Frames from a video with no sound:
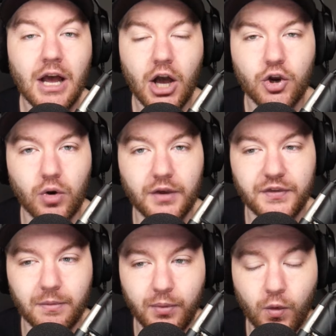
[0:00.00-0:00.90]
across
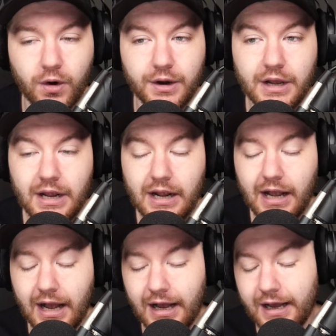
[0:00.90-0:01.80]
the board.
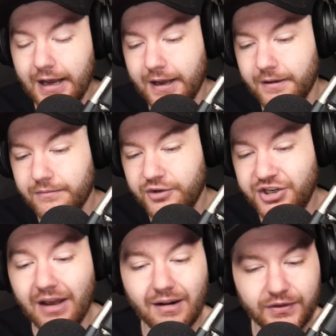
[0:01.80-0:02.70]

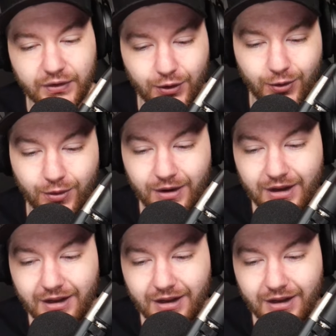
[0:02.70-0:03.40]
Shout out to